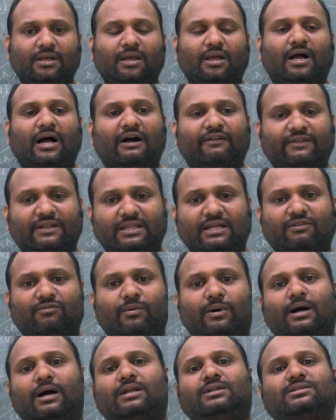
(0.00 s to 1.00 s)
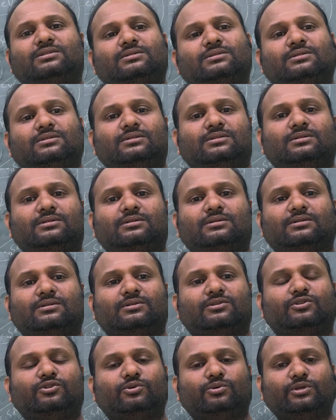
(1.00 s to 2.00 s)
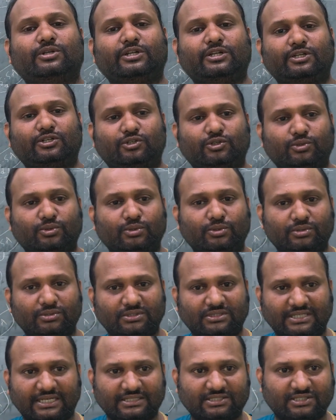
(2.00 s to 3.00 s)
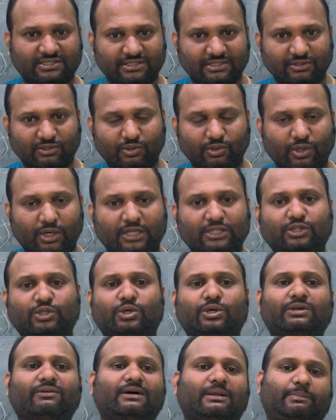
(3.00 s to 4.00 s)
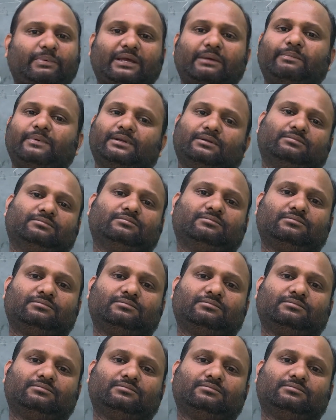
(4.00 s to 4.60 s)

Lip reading: After that, what? You need to just go through your paper.